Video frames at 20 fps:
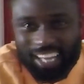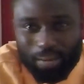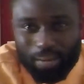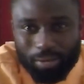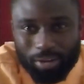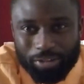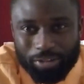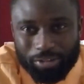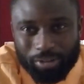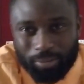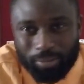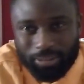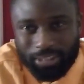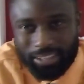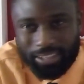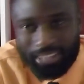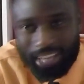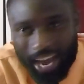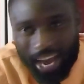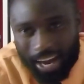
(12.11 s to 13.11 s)
Samuel from
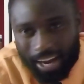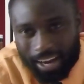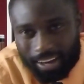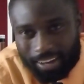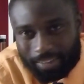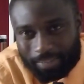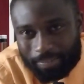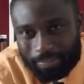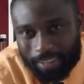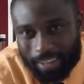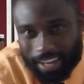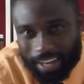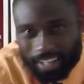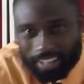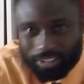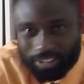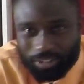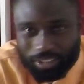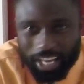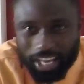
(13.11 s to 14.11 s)
ScentHack
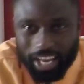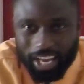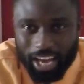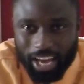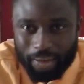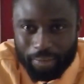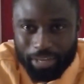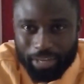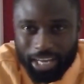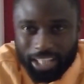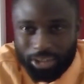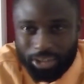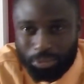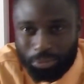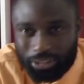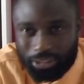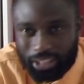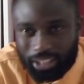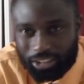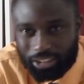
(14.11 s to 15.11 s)
and today I'm here to
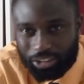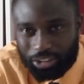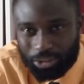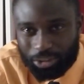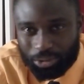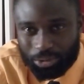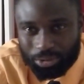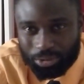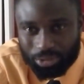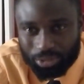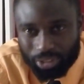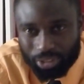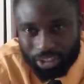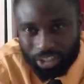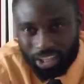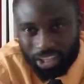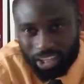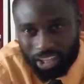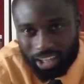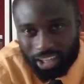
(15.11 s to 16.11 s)
present to you
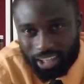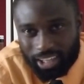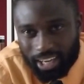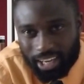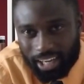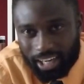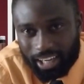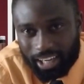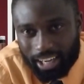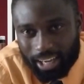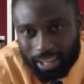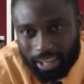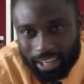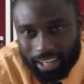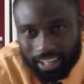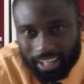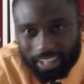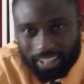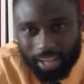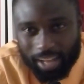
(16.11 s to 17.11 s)
none other
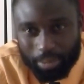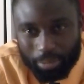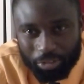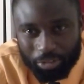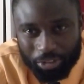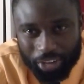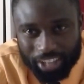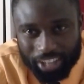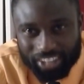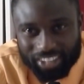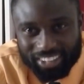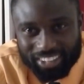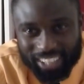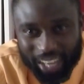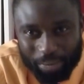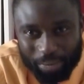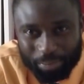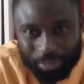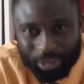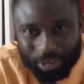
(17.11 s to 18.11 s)
than the heavyweight
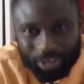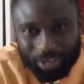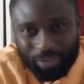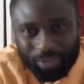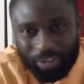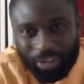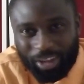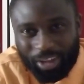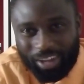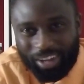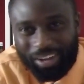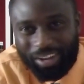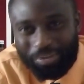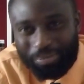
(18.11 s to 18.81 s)
champion of the